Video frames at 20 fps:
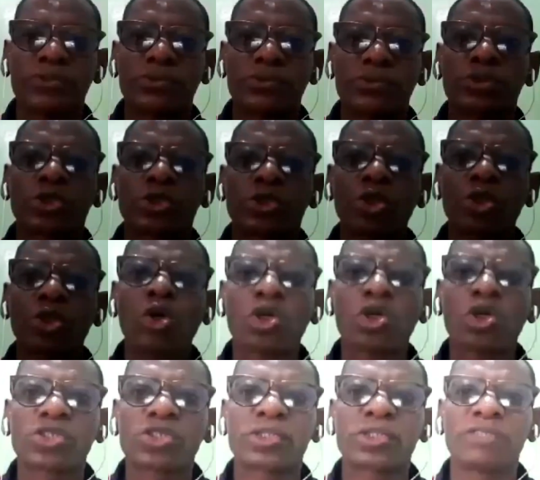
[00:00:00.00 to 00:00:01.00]
to do. Show
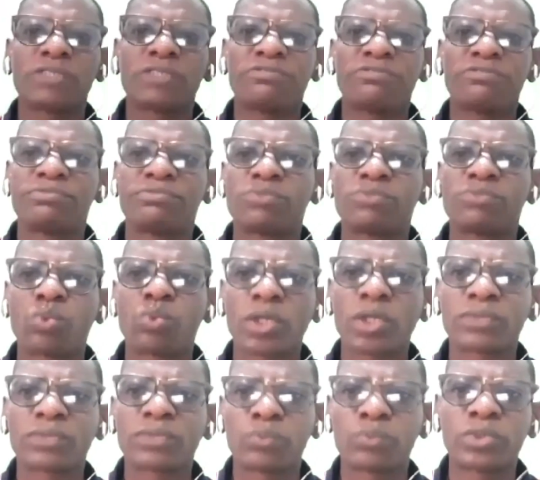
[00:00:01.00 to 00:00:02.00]
us
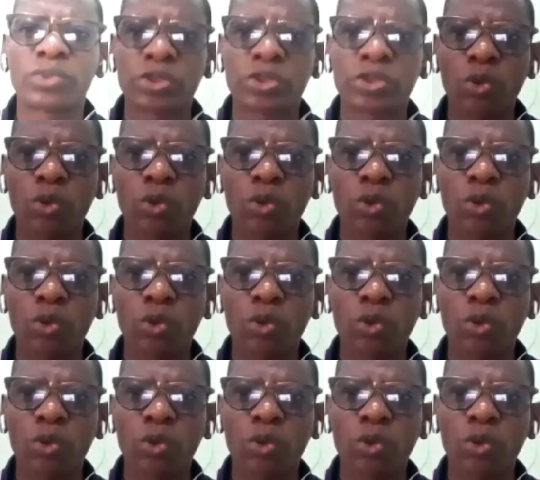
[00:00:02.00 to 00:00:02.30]
show